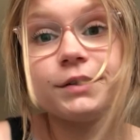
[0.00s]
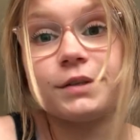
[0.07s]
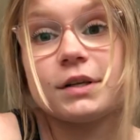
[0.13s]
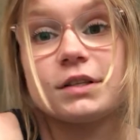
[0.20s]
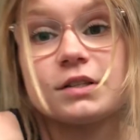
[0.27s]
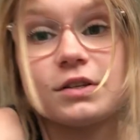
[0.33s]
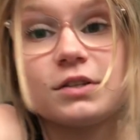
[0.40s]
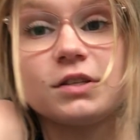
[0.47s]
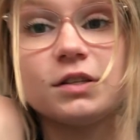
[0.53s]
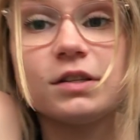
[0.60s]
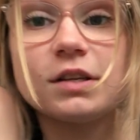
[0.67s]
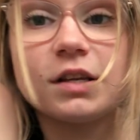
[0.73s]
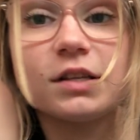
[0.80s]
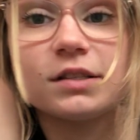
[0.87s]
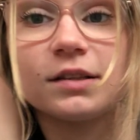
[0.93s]
it's because
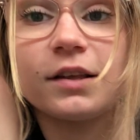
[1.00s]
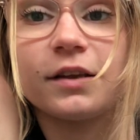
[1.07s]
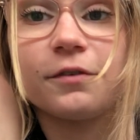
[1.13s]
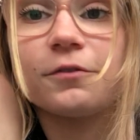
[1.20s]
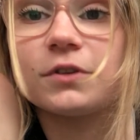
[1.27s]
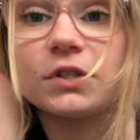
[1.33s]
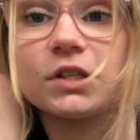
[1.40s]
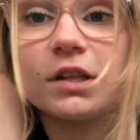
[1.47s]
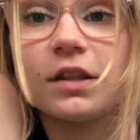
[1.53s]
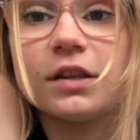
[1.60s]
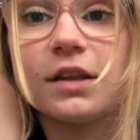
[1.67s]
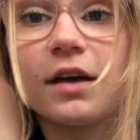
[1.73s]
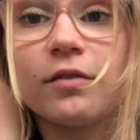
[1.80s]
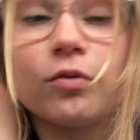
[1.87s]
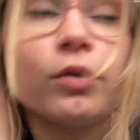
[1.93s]
his life is to the
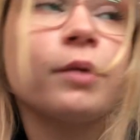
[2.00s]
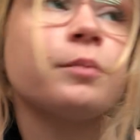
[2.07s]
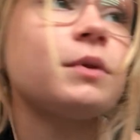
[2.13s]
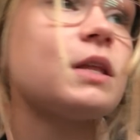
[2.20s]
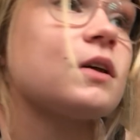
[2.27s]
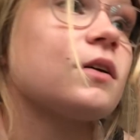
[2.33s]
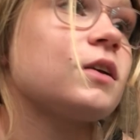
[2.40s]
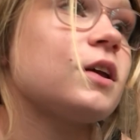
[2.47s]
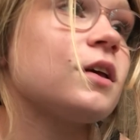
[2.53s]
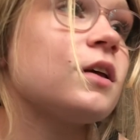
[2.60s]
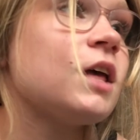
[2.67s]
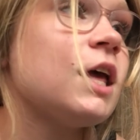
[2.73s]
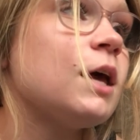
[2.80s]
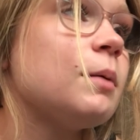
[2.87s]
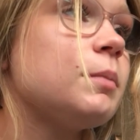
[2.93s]
devil, let me tell you.
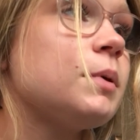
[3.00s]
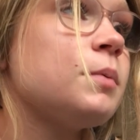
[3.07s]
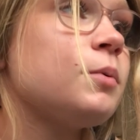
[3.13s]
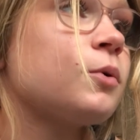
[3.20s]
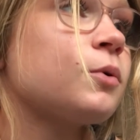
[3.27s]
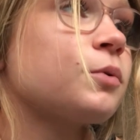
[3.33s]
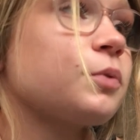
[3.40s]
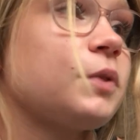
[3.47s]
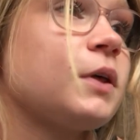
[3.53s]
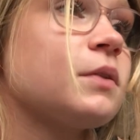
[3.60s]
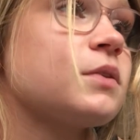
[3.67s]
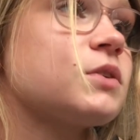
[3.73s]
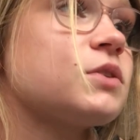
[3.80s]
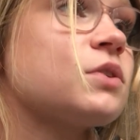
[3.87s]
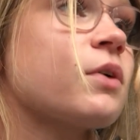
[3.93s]
People don't think
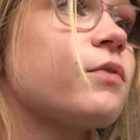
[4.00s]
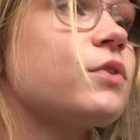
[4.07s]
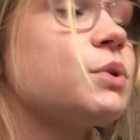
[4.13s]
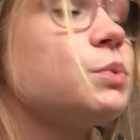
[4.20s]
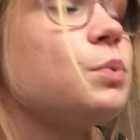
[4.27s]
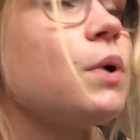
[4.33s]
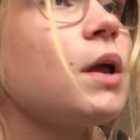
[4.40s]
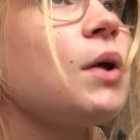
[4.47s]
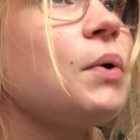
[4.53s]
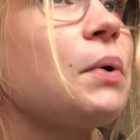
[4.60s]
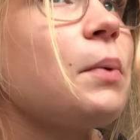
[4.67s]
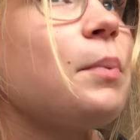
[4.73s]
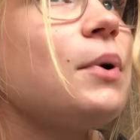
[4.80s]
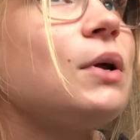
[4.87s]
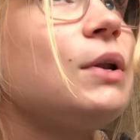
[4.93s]
this stuff is
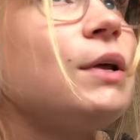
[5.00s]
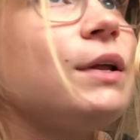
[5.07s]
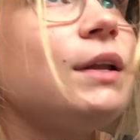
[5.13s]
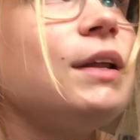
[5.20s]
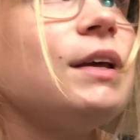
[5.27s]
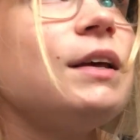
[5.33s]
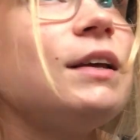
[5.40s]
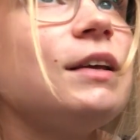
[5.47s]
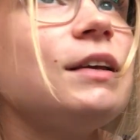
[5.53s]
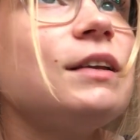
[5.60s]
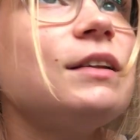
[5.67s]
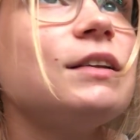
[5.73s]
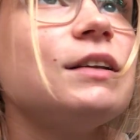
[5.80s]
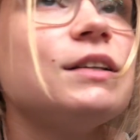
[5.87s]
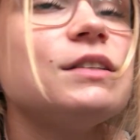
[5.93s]
real, but it
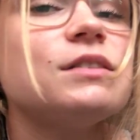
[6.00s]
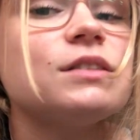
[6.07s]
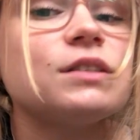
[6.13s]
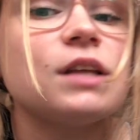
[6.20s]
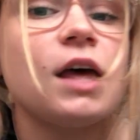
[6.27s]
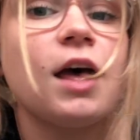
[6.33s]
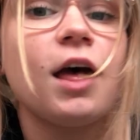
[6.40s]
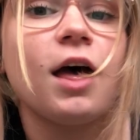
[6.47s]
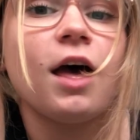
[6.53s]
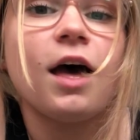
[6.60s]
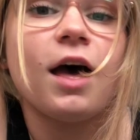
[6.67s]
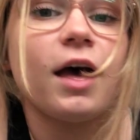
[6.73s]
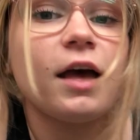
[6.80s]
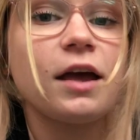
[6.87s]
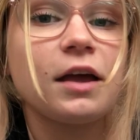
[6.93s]
is.
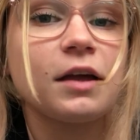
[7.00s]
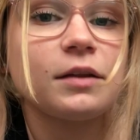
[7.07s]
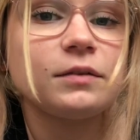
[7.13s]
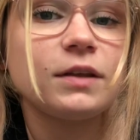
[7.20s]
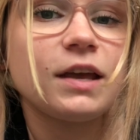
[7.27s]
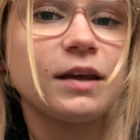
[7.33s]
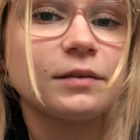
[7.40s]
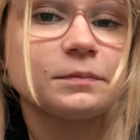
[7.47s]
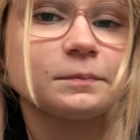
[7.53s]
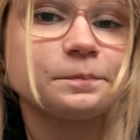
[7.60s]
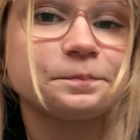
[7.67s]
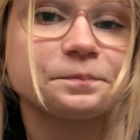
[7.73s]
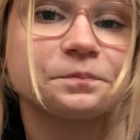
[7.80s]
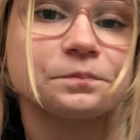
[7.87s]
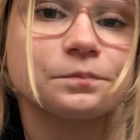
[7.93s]
And yeah.
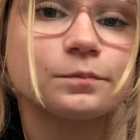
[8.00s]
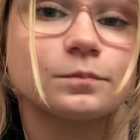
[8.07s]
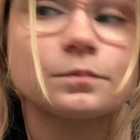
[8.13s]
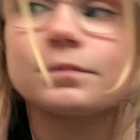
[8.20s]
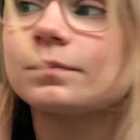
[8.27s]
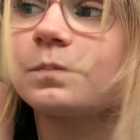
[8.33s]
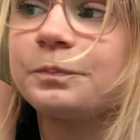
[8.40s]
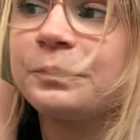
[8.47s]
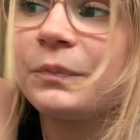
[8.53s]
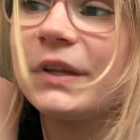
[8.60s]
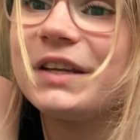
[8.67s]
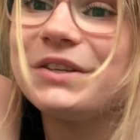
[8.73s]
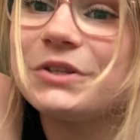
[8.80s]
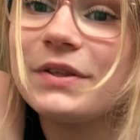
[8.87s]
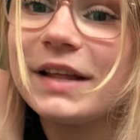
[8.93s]

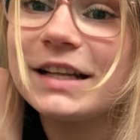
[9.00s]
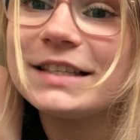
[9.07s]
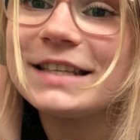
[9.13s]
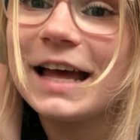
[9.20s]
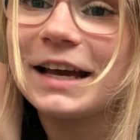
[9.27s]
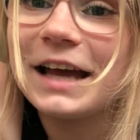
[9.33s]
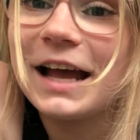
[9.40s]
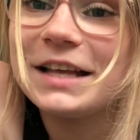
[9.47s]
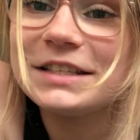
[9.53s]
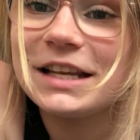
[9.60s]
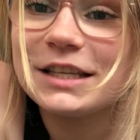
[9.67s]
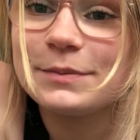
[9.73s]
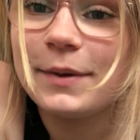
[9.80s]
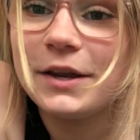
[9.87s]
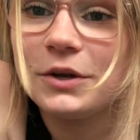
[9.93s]
So that's that, guys.
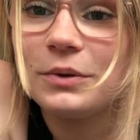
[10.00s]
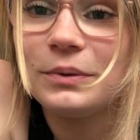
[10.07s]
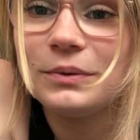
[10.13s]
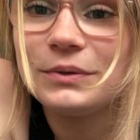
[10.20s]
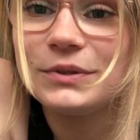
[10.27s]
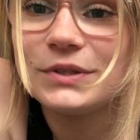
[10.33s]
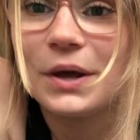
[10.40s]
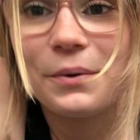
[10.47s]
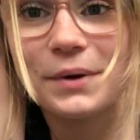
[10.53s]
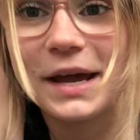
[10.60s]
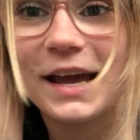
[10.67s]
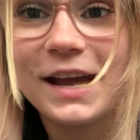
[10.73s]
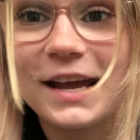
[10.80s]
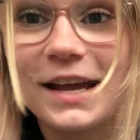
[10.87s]
That's my news. Okay.